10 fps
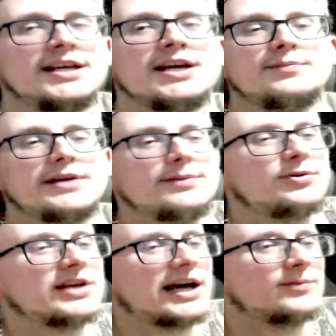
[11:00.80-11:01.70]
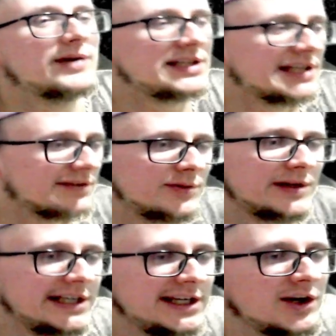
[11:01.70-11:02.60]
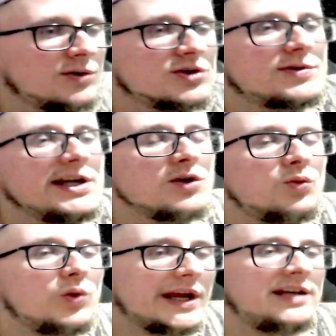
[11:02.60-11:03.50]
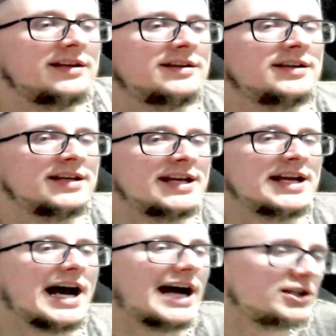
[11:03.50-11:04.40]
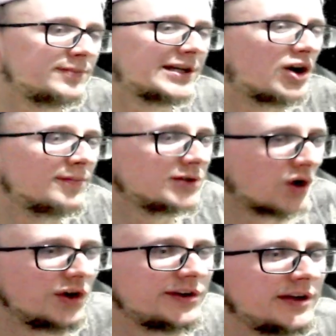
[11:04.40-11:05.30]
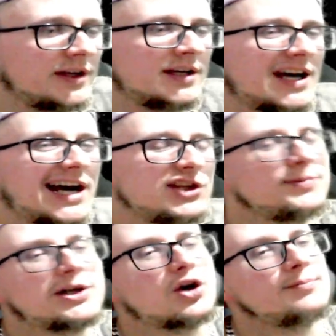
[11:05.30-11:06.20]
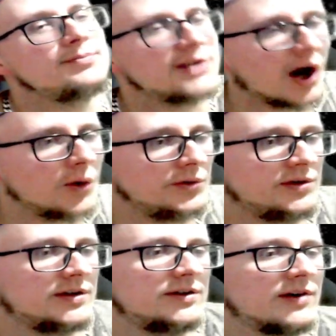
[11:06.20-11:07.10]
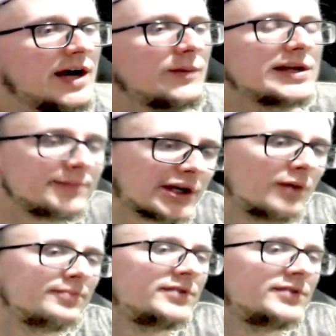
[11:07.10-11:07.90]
People that, when you give you an ego, because when you win and you become good and you become known, right? When you become